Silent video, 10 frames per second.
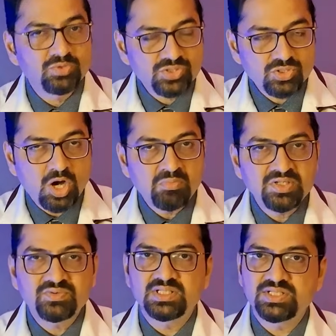The most
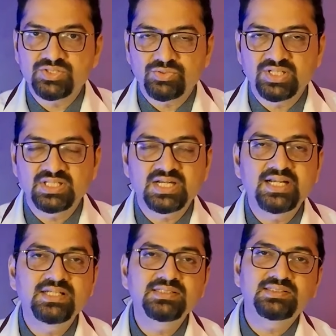common one is
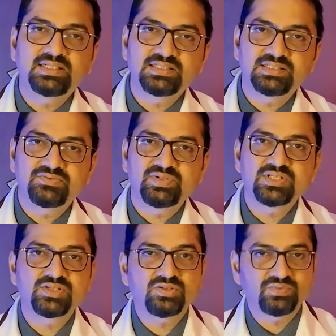urethritis, that is
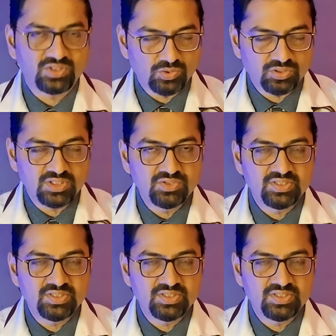infection of the local